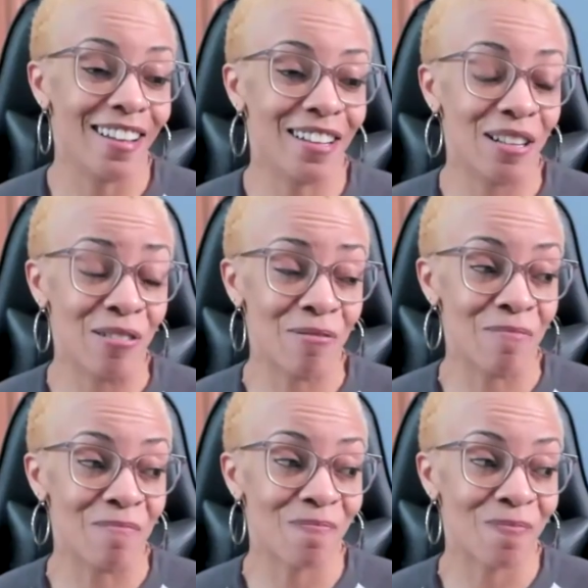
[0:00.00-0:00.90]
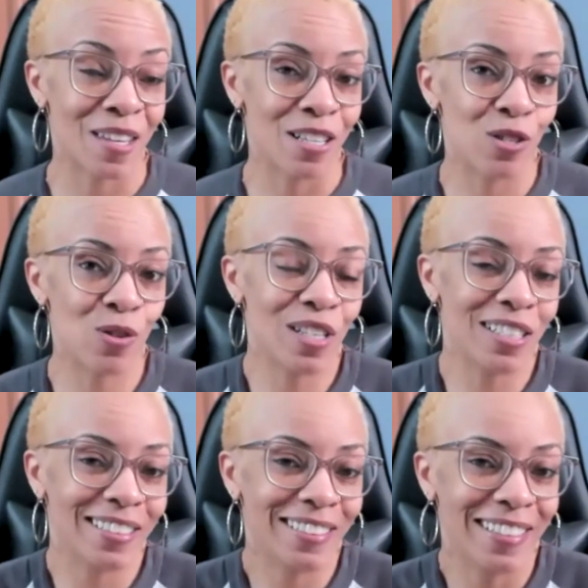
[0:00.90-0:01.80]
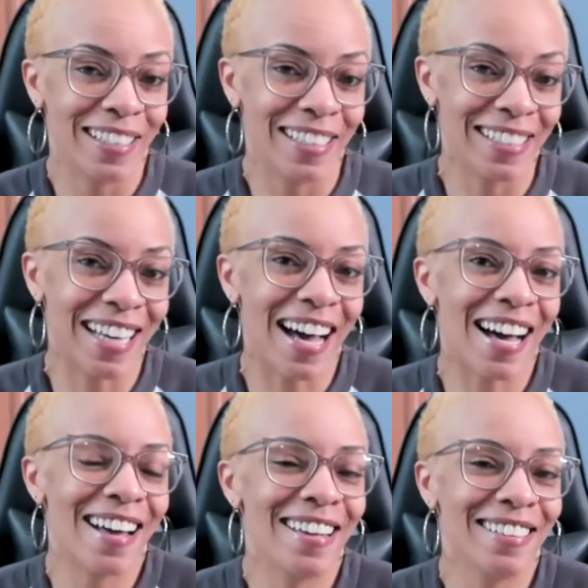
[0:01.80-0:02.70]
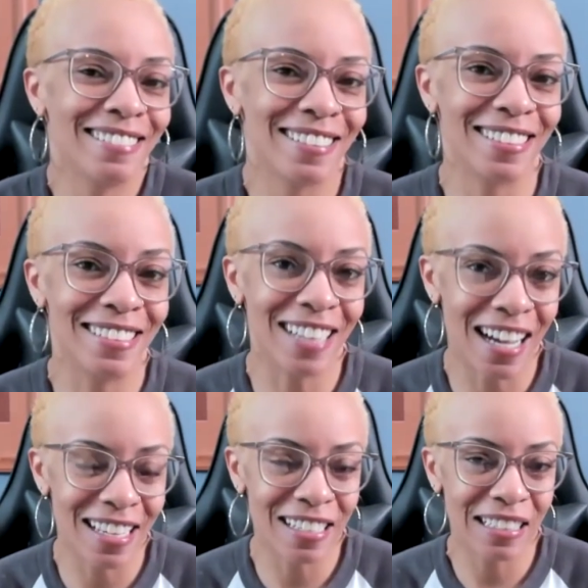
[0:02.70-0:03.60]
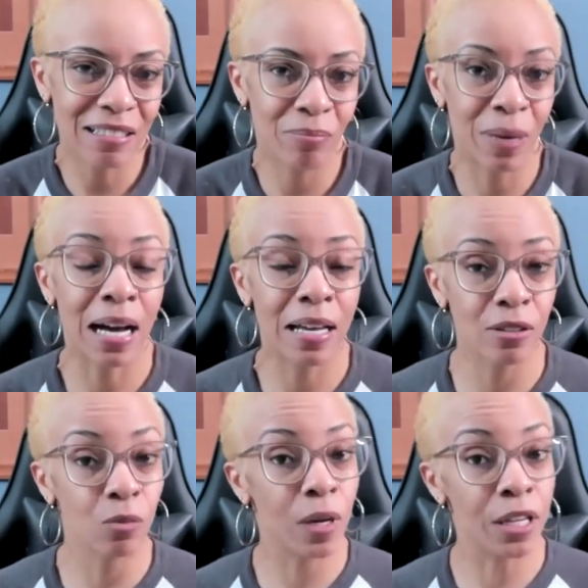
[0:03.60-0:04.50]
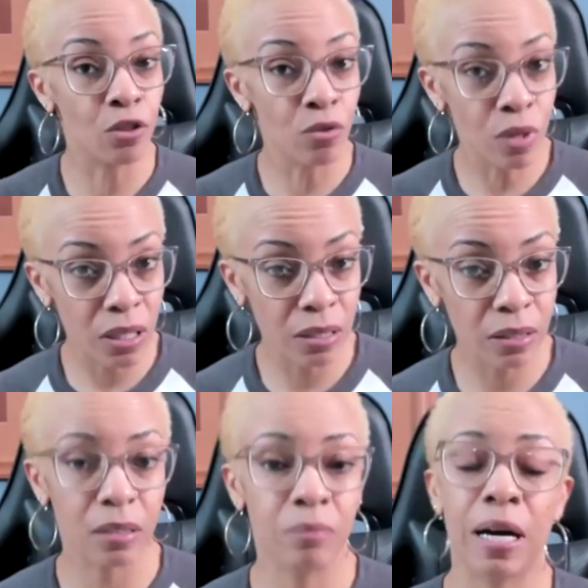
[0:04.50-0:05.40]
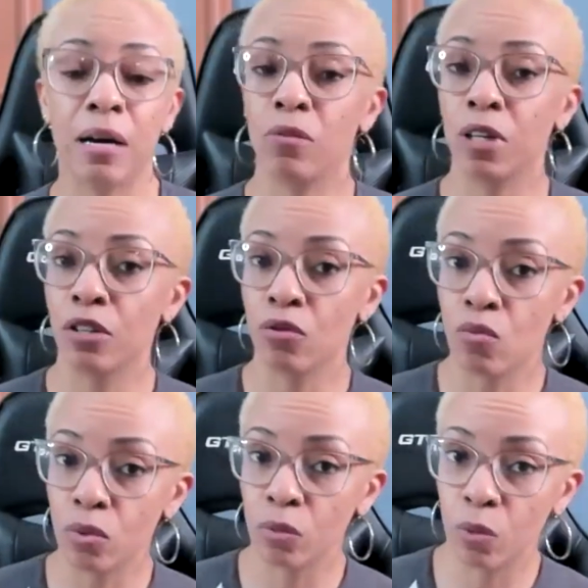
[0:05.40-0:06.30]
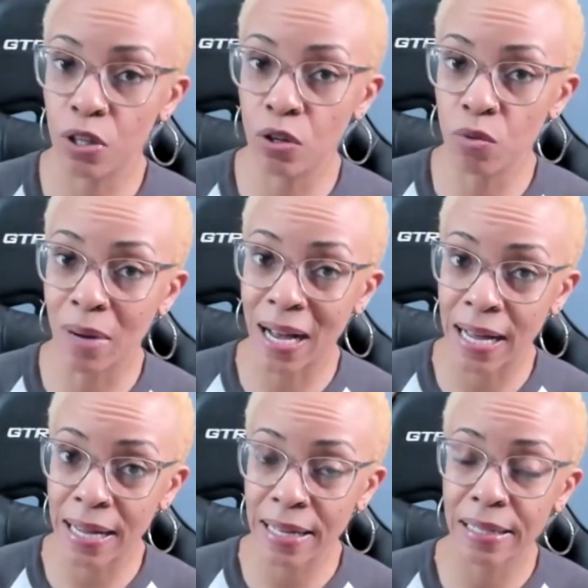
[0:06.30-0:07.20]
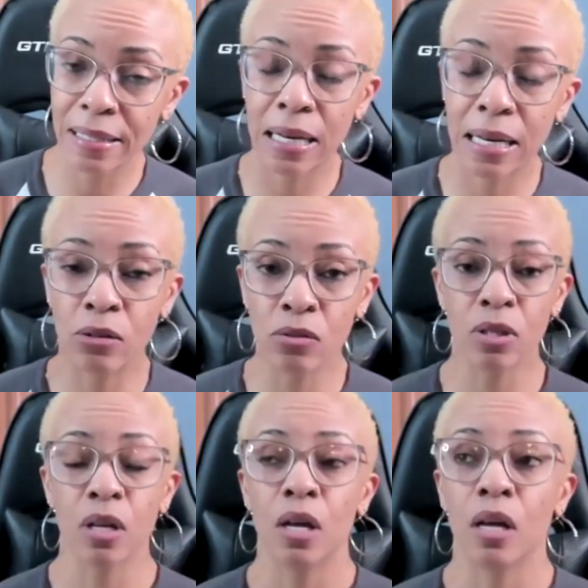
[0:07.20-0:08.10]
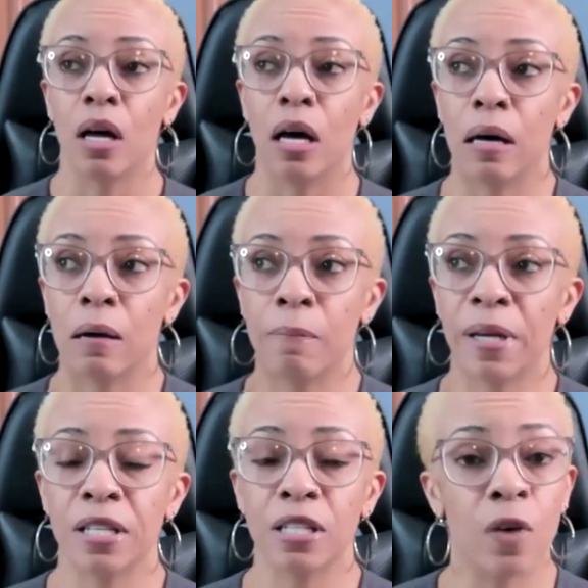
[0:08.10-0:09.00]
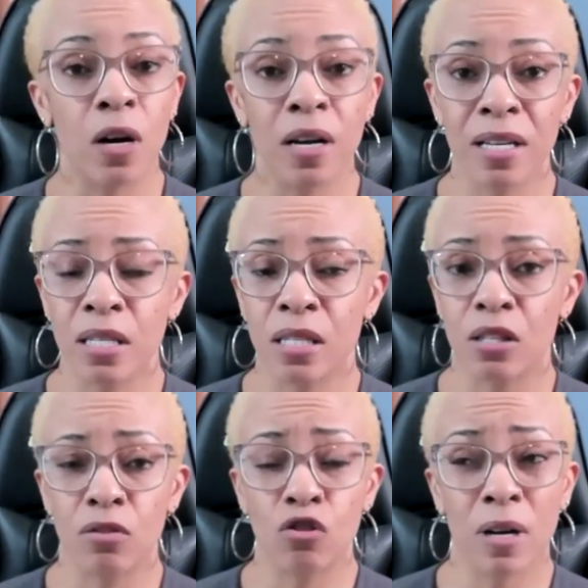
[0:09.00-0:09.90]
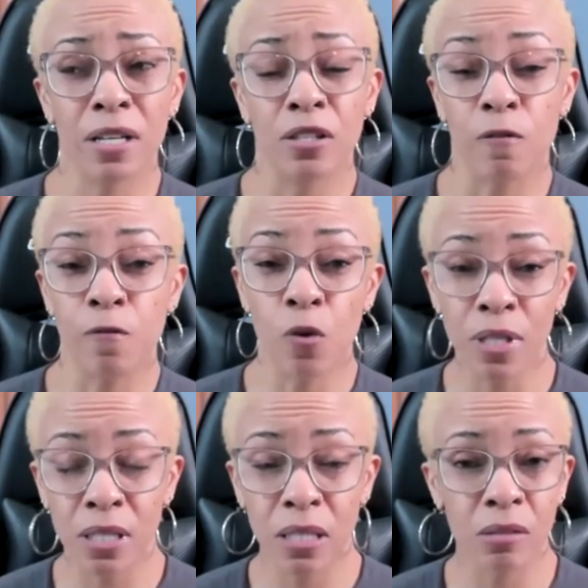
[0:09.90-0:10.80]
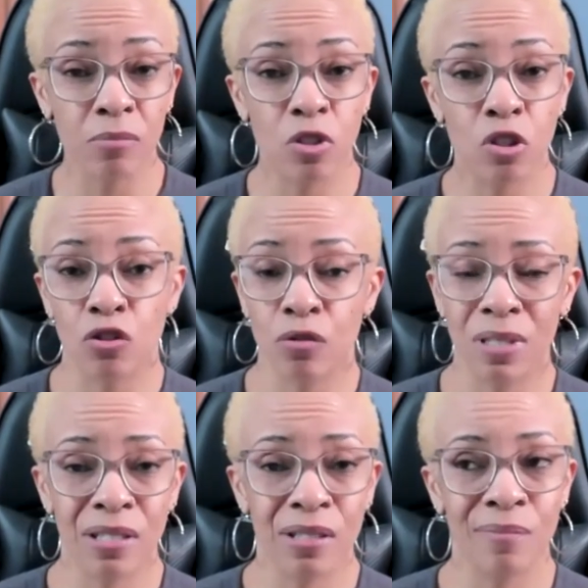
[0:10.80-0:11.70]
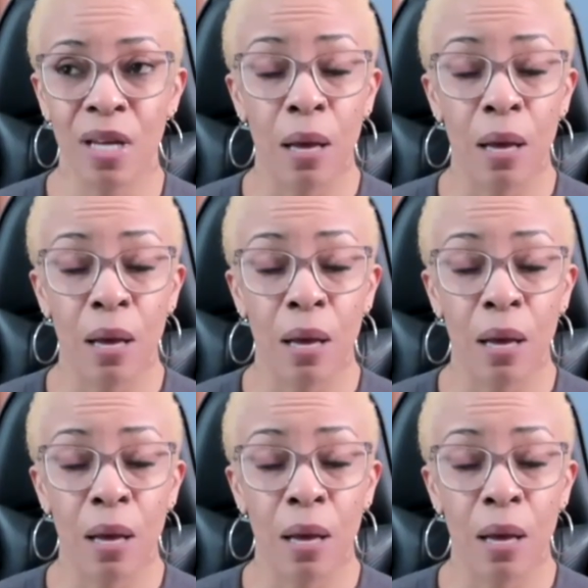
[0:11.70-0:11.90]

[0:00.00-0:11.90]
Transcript: um, sort of guide the diet by the way you cook and by what you what you buy in the house. Uh, but as far as trying to force them to join mm-hmm. you,